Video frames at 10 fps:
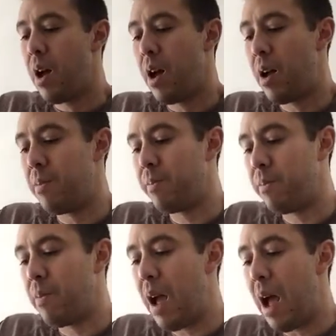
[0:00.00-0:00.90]

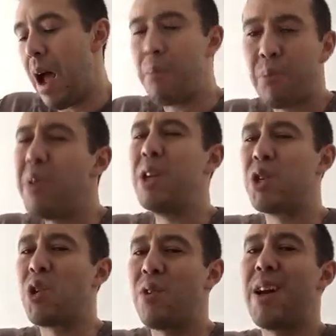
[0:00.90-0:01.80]
I'm pretty
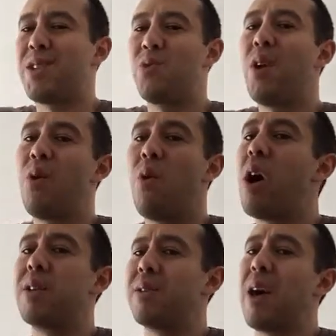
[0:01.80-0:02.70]
sure that's what it
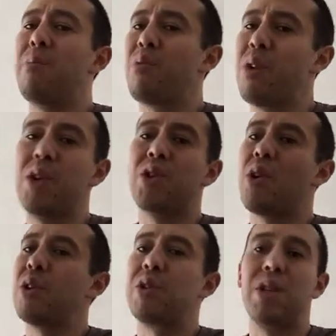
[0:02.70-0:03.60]
was. I'm pretty
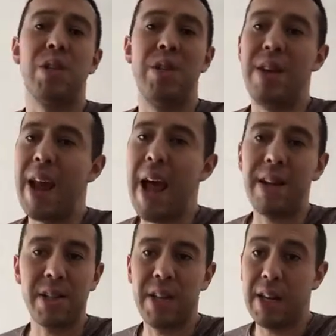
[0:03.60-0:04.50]
sure it's just
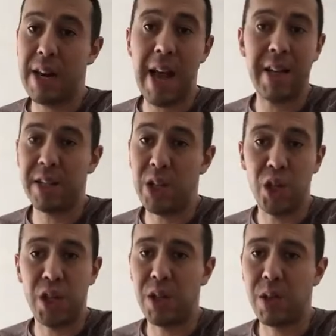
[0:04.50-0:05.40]
nasty, nasty
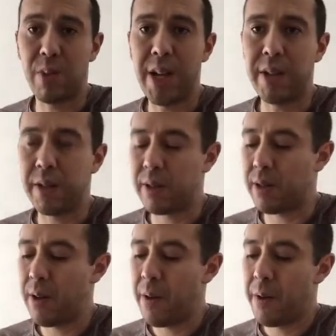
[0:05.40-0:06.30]
shin
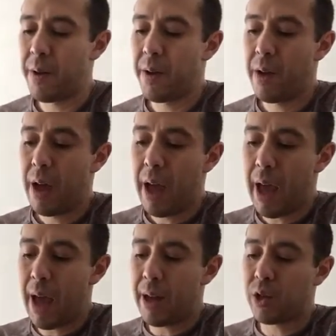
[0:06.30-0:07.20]
splints.
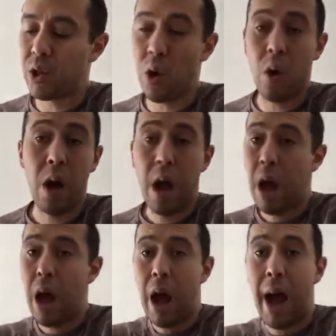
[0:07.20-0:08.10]
And so
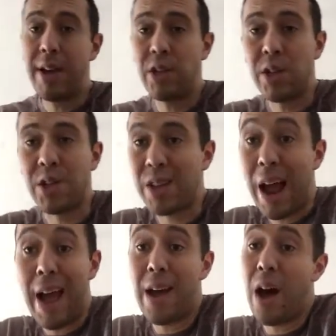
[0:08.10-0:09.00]
I
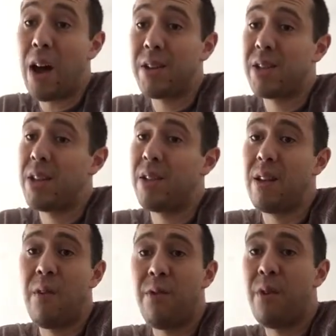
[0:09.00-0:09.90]
honestly,
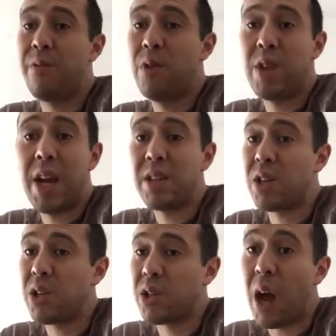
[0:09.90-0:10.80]
there for a few days, I
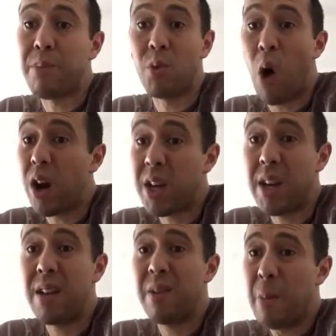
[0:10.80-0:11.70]
just stopped
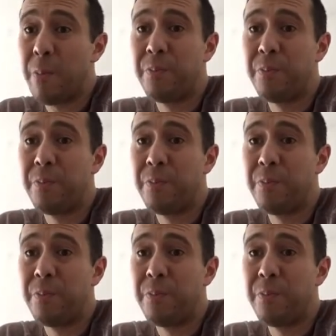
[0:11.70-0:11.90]
walking.